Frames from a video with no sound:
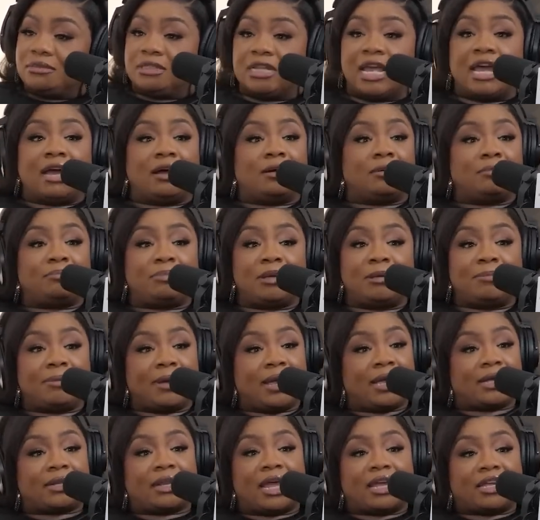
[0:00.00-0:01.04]
Now people
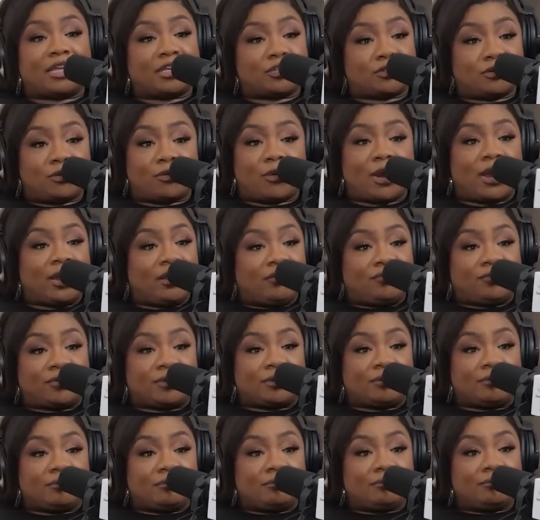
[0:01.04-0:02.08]
act like it's gravy.